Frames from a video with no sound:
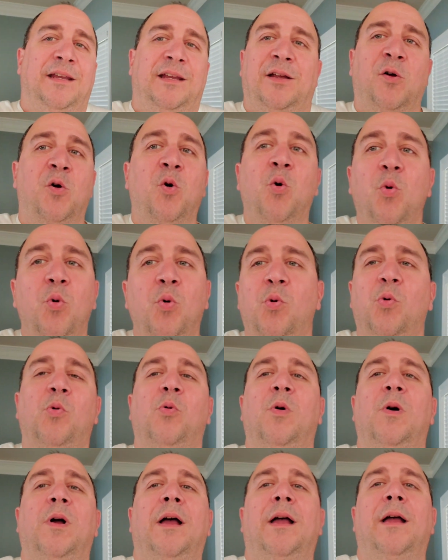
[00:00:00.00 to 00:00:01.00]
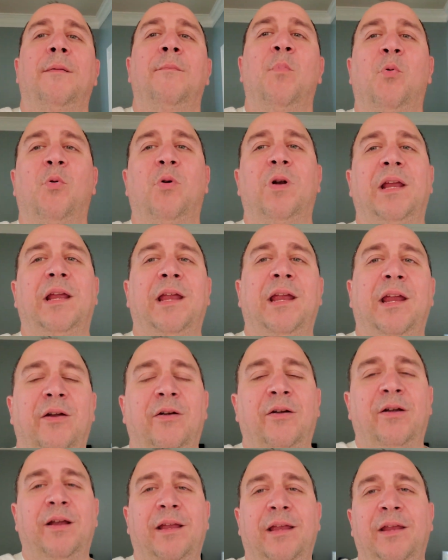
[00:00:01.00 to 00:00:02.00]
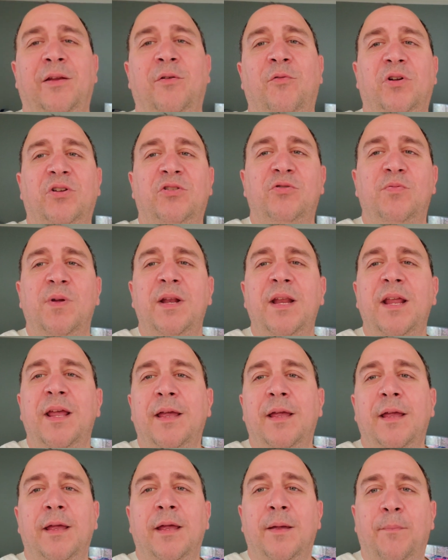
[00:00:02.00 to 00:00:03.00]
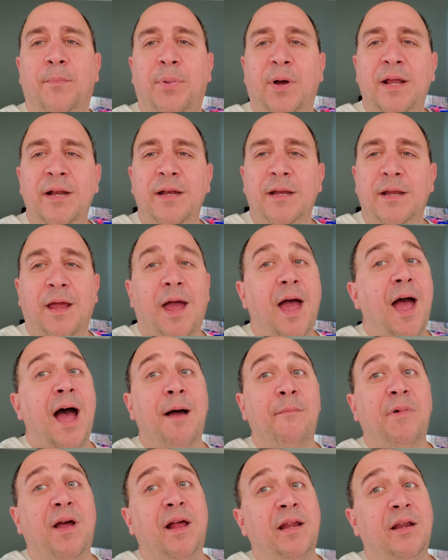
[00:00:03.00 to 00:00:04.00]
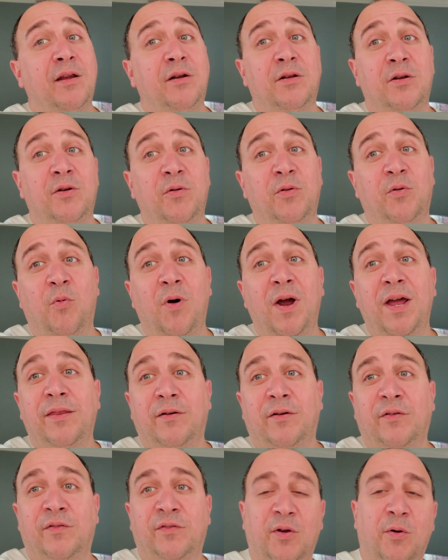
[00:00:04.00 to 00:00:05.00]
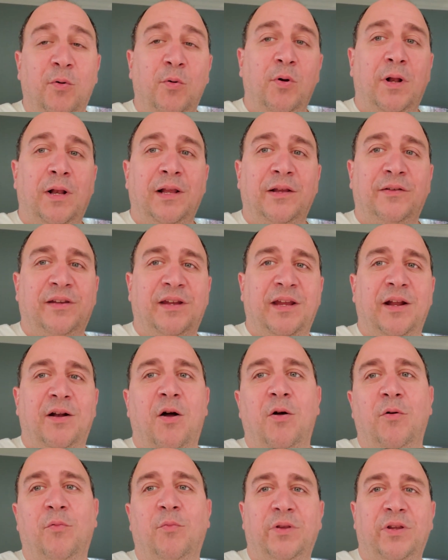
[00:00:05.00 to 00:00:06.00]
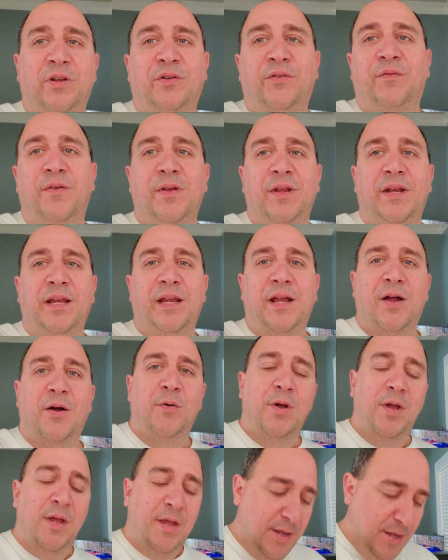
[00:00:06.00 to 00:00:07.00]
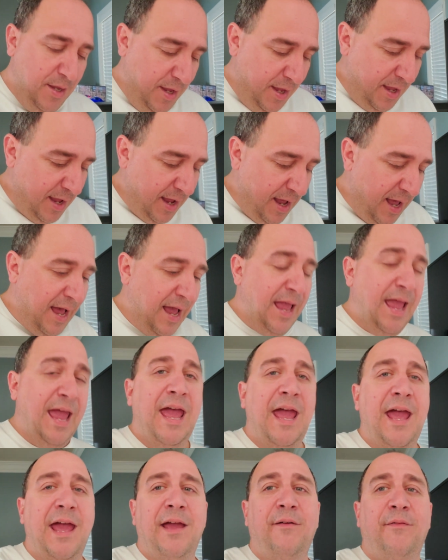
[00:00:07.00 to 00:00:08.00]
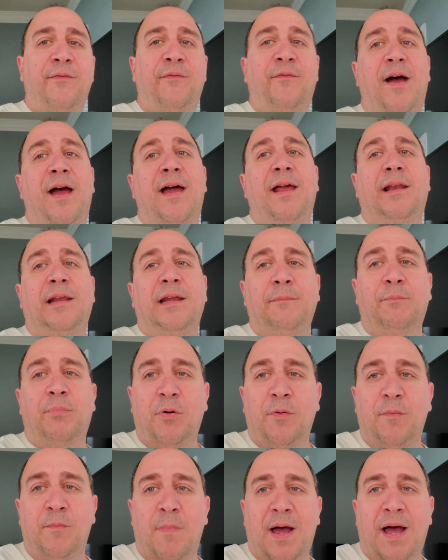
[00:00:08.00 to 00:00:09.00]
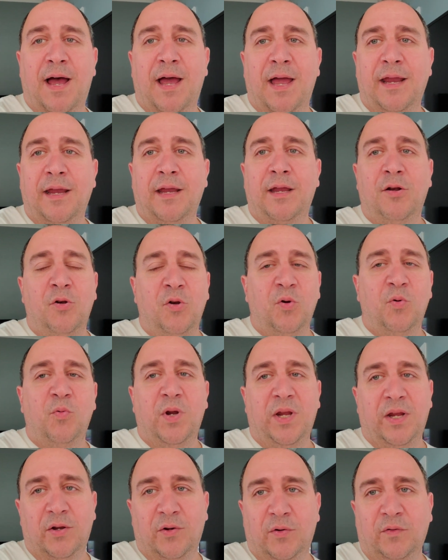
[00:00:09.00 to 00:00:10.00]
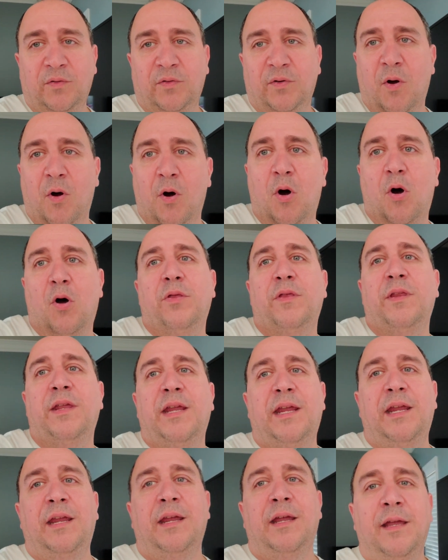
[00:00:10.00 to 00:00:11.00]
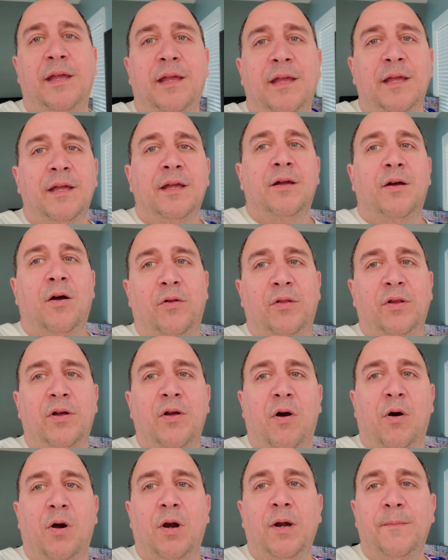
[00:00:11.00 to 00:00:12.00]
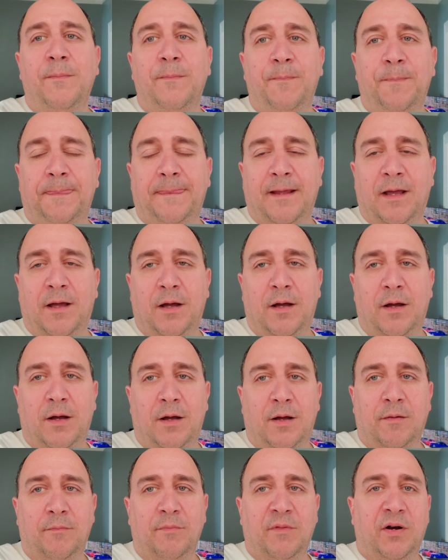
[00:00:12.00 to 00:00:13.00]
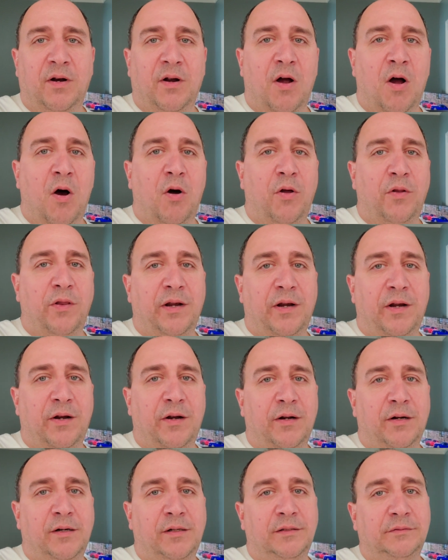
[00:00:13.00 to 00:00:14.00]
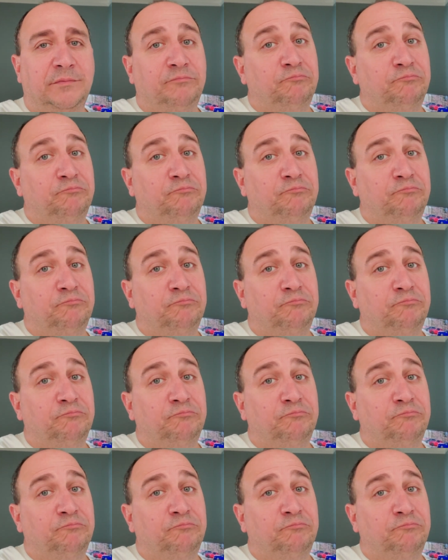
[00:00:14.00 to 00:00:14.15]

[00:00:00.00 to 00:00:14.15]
cool morning here in Richmond, but I'm not here to do the weather, so let's get on with this video. I have finally put my new wheels on the car. They're on there